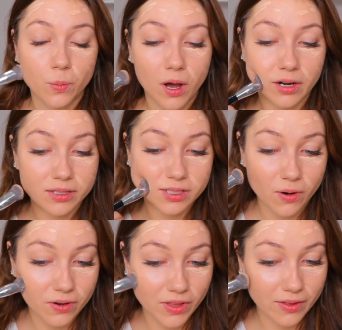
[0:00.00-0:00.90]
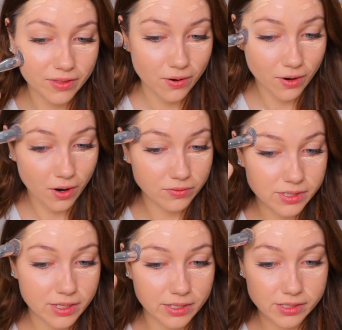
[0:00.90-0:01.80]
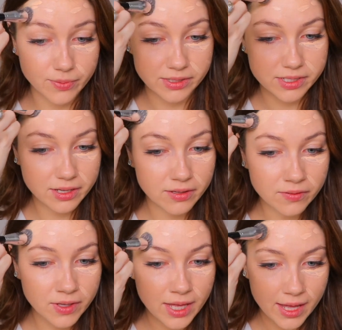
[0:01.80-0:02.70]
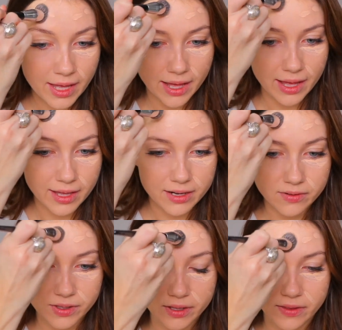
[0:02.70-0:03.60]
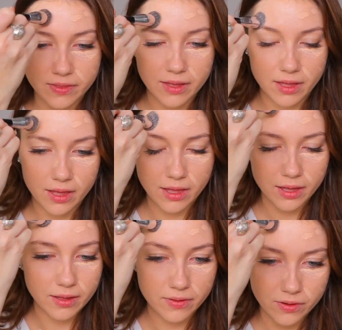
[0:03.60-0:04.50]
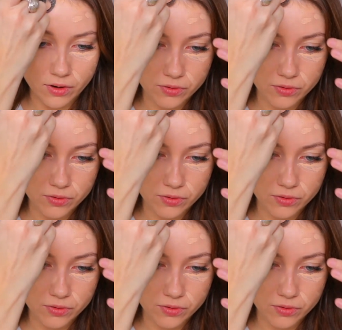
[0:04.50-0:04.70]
products are that they are obviously inexpensive, and I feel like they're